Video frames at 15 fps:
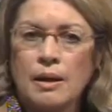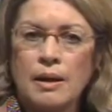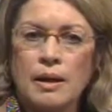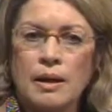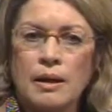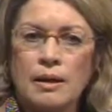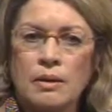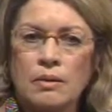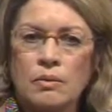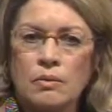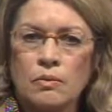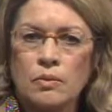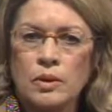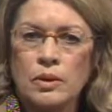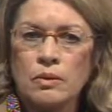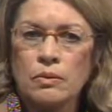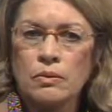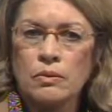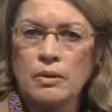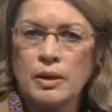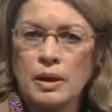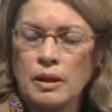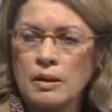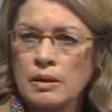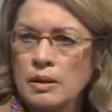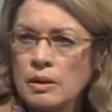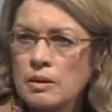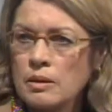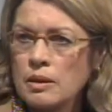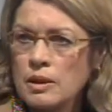and we don't think
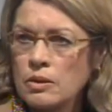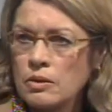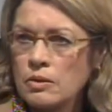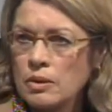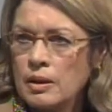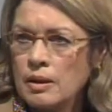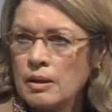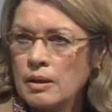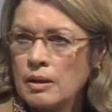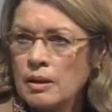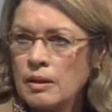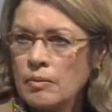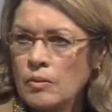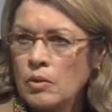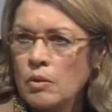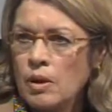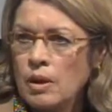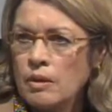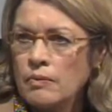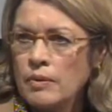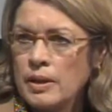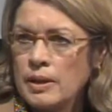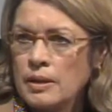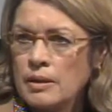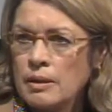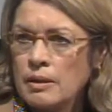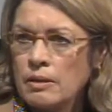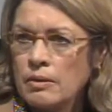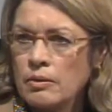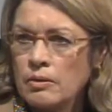this district qualifies
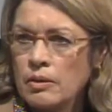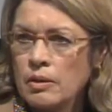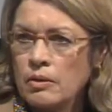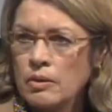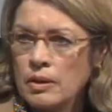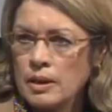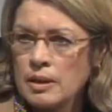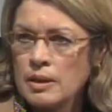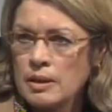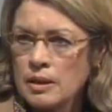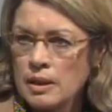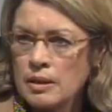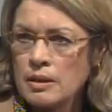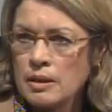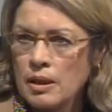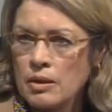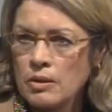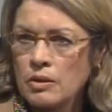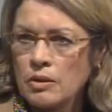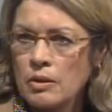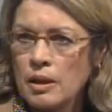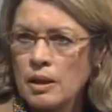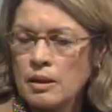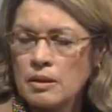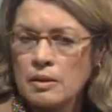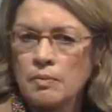under the Oregon state statute as